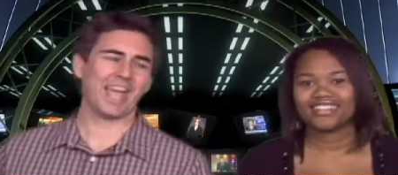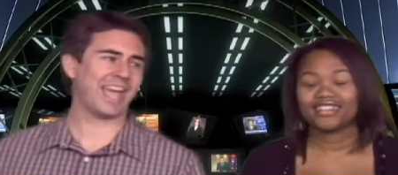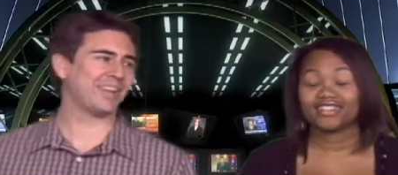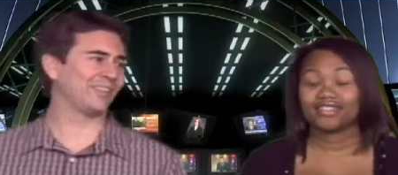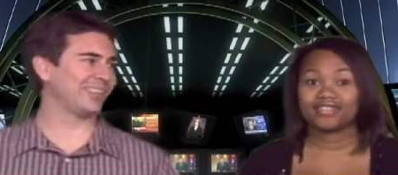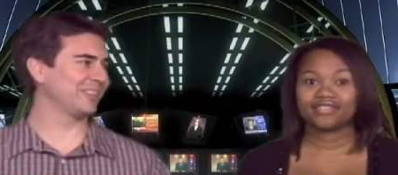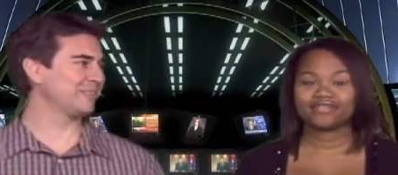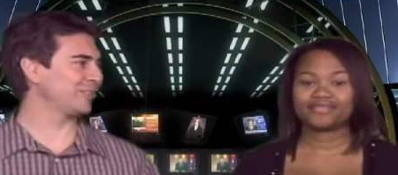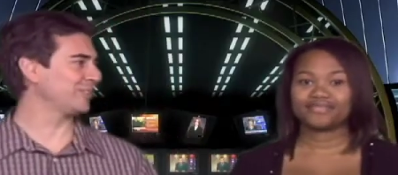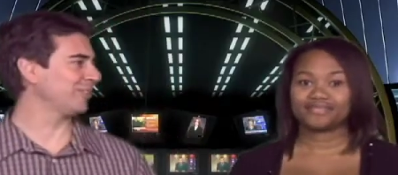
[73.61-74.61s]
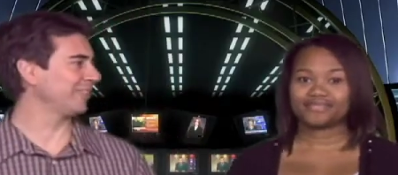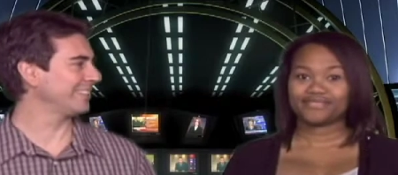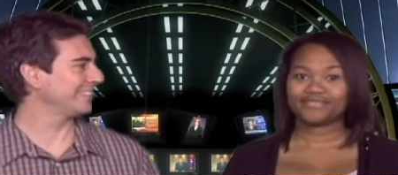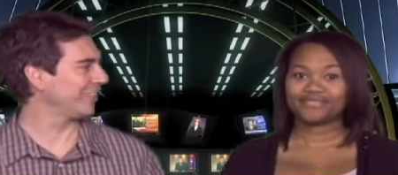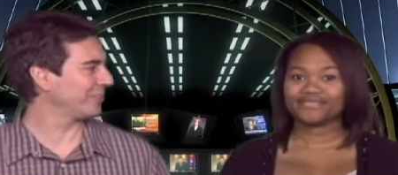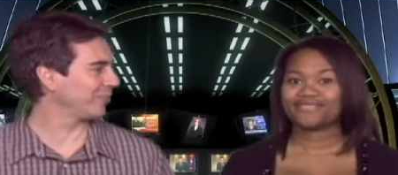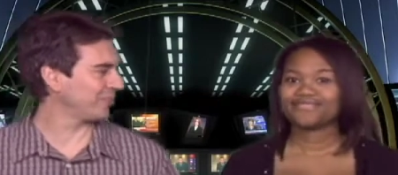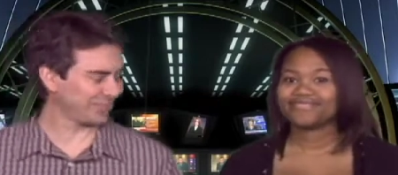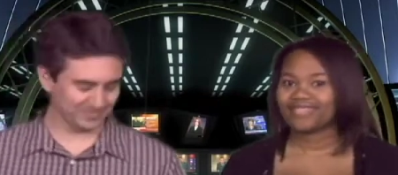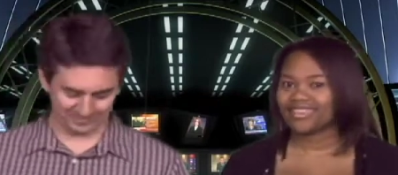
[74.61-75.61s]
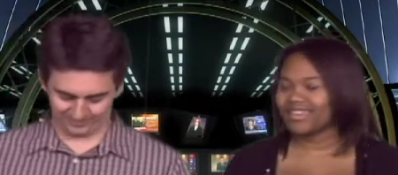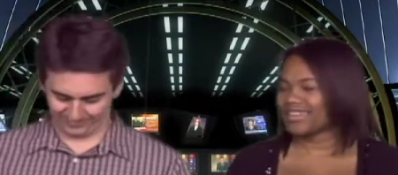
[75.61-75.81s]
Speaker 1: Hey, you want to hear the most annoying sound in the world?